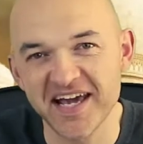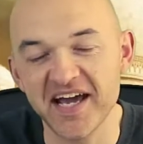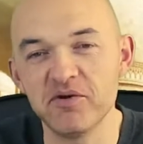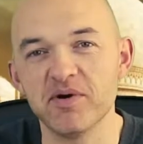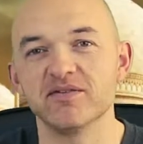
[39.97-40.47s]

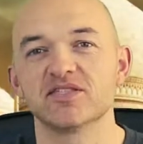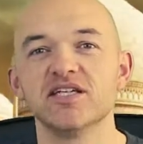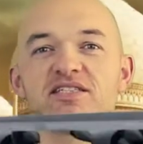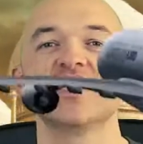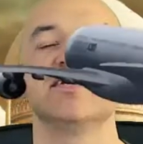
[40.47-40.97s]
Anyway, so
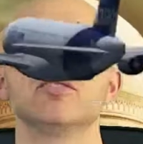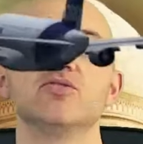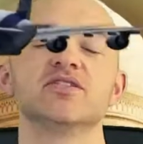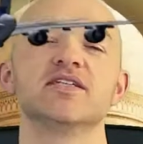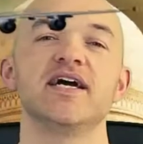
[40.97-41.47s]
let's get
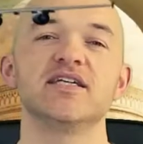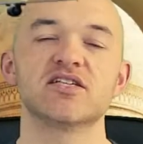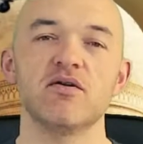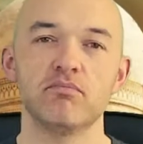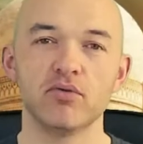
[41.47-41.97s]
into
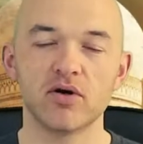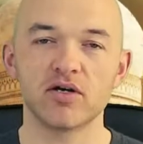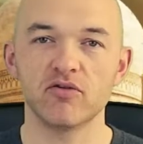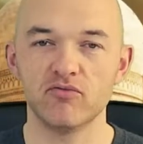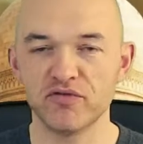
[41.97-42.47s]
today's
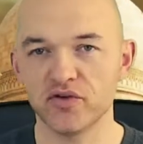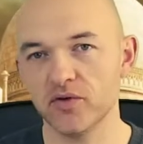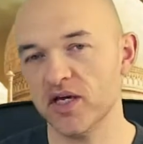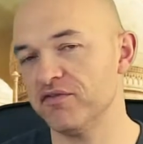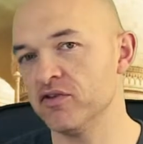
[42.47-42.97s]
book
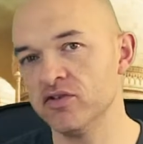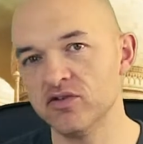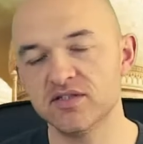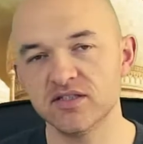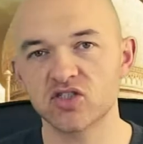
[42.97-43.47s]
review. If you're
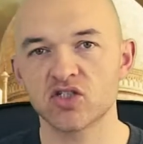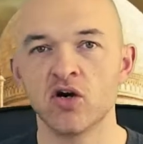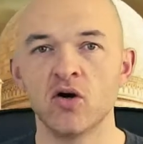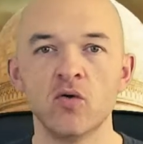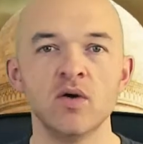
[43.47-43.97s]
new to the
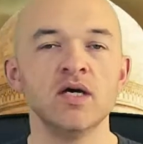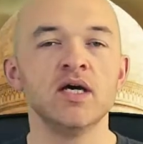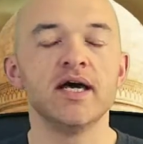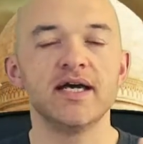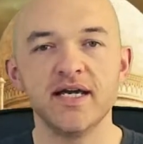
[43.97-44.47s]
show,
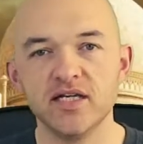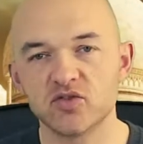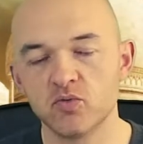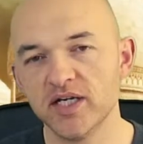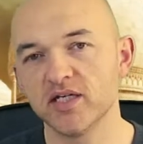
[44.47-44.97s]

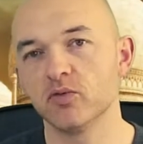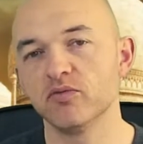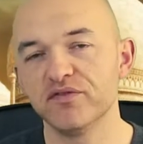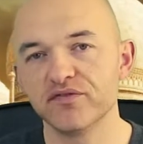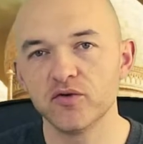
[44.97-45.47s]
each week we
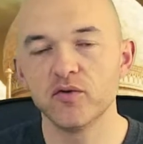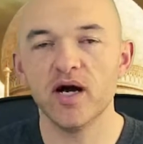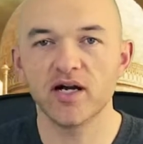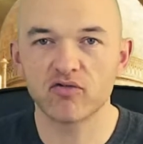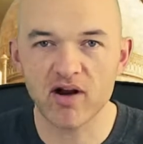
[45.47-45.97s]
review
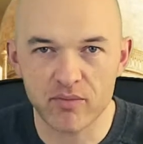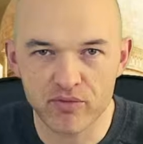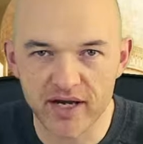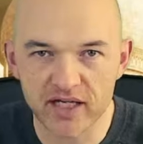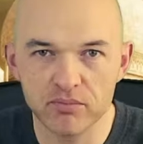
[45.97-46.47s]
a
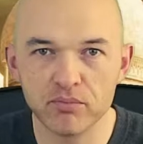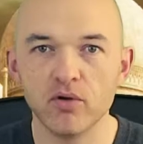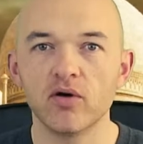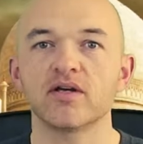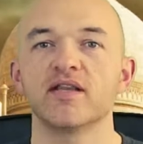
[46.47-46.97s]
groundbreaking
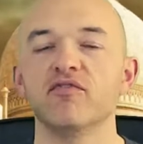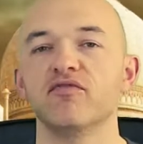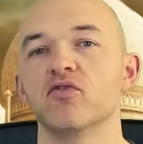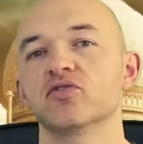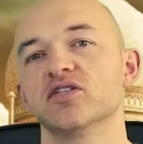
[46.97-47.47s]
book that
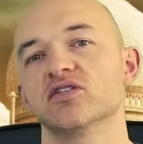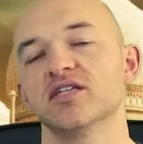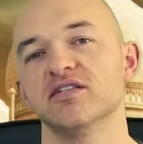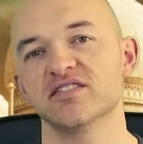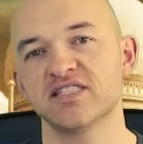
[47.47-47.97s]
focuses
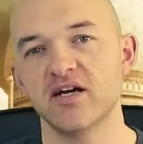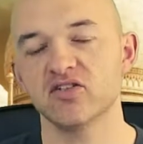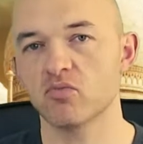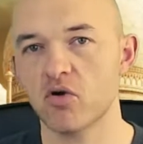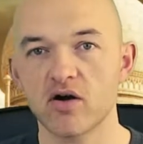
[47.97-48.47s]
on either
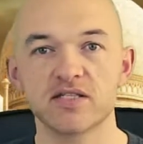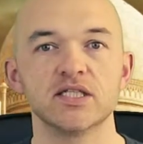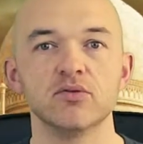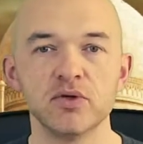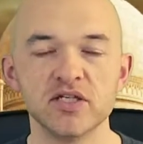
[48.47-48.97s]
sales,
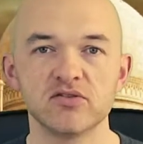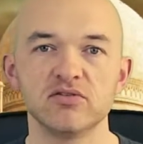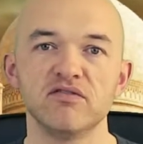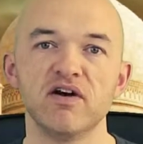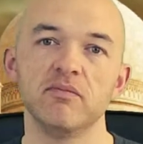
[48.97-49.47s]
marketing, or
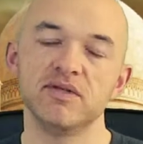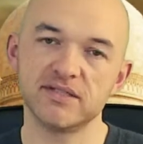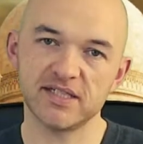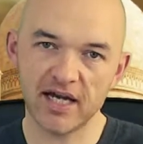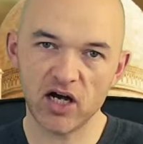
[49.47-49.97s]
personal
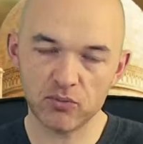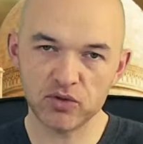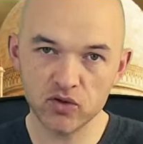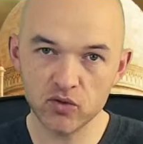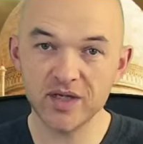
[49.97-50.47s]
development to
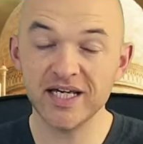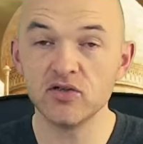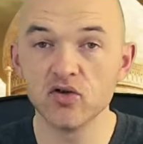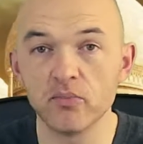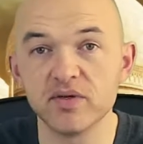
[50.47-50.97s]
help you
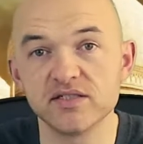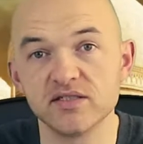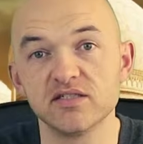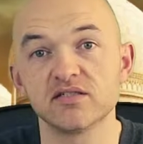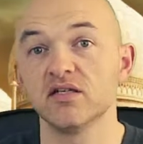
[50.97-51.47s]
in your
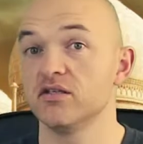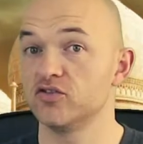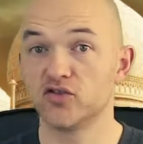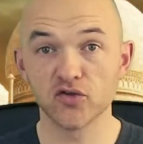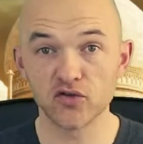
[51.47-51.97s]
business
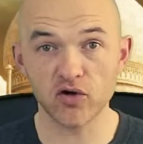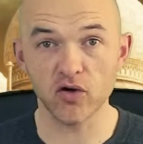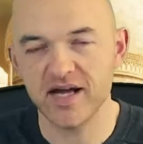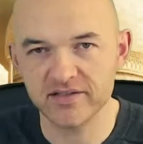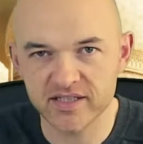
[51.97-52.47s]
to
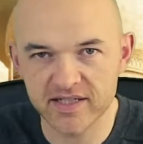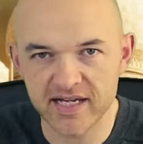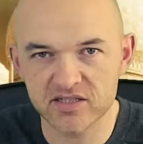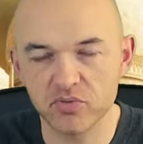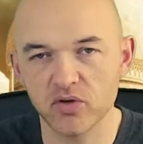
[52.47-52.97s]
grow. And
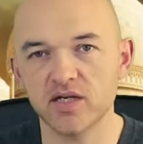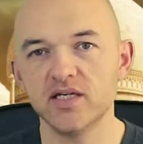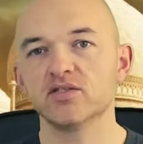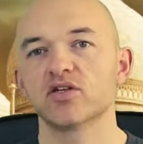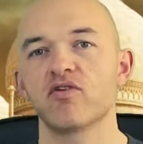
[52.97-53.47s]
today's book
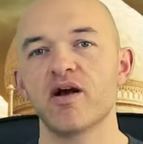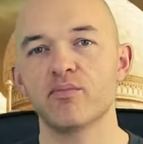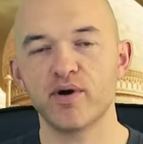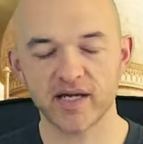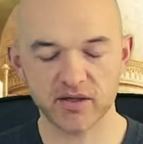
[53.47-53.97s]
is a
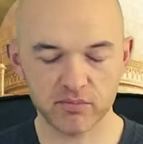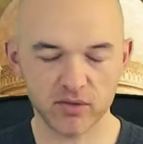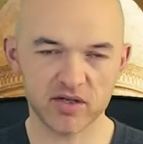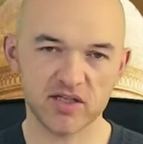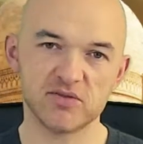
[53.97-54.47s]
groundbreaking
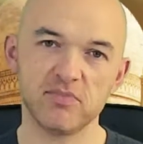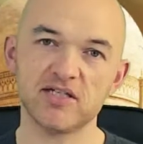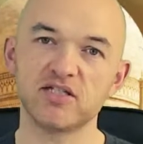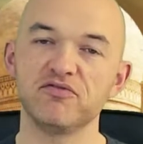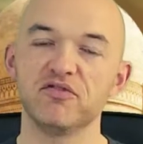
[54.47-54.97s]
book,
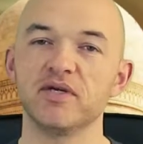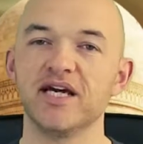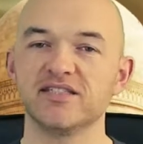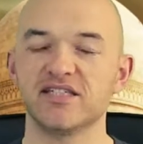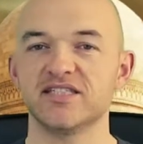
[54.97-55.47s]
especially for me,
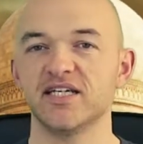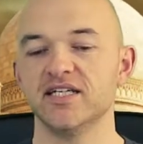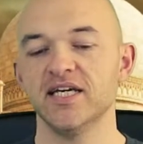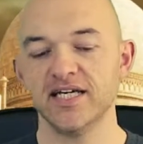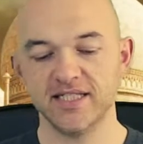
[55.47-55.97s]
as I said.